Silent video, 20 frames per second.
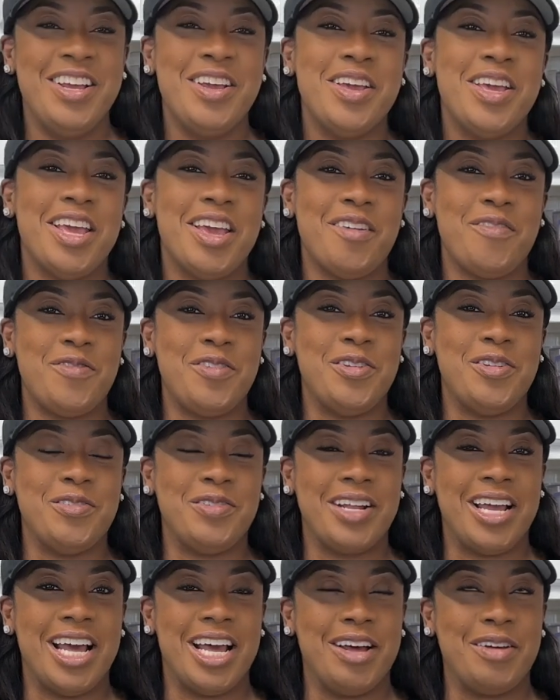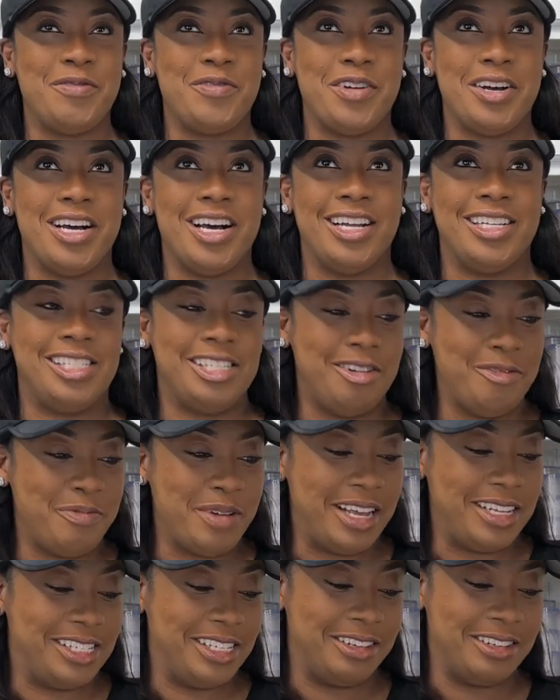If you don't have dill
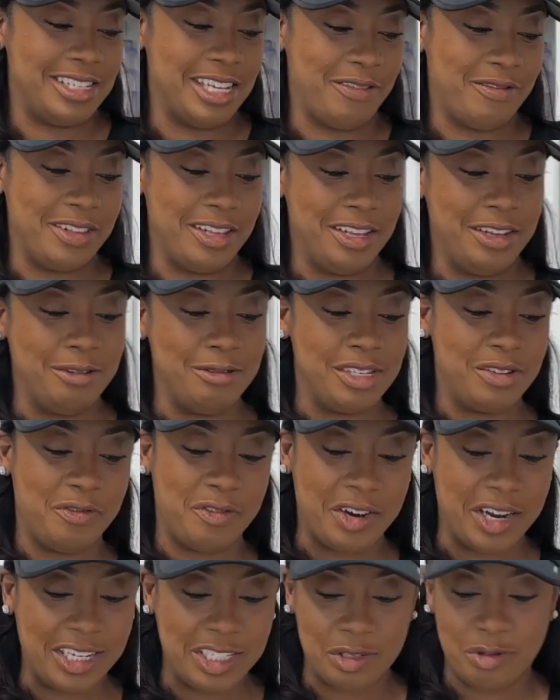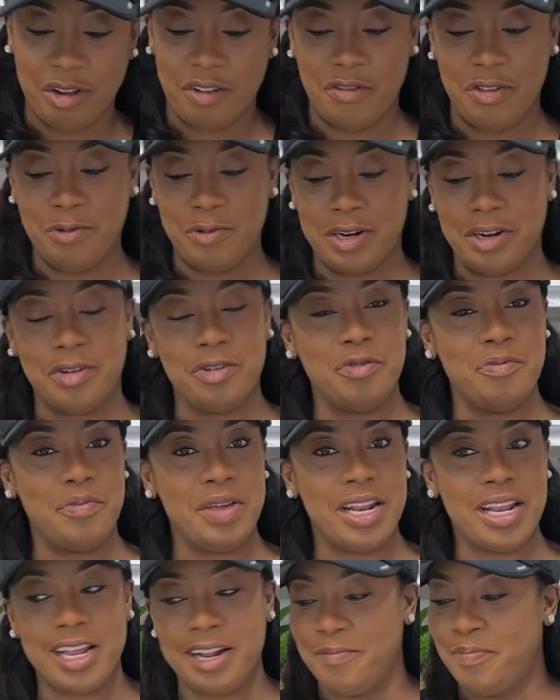paste, you could definitely use fresh, or if you want to
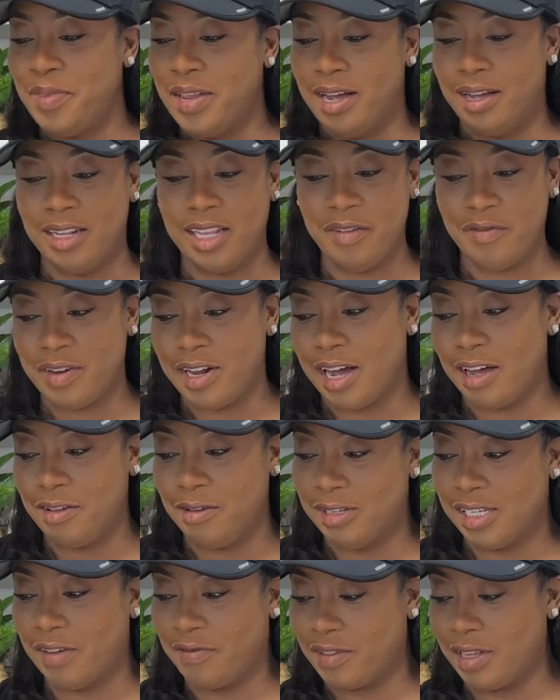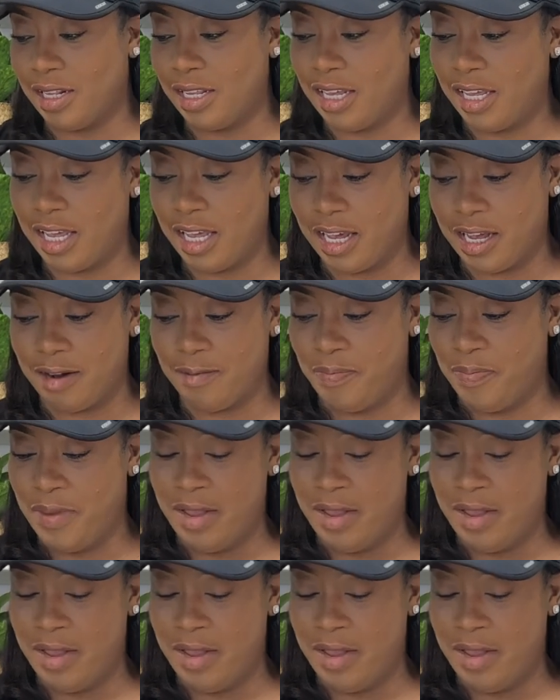omit it, leave it out, you definitely can.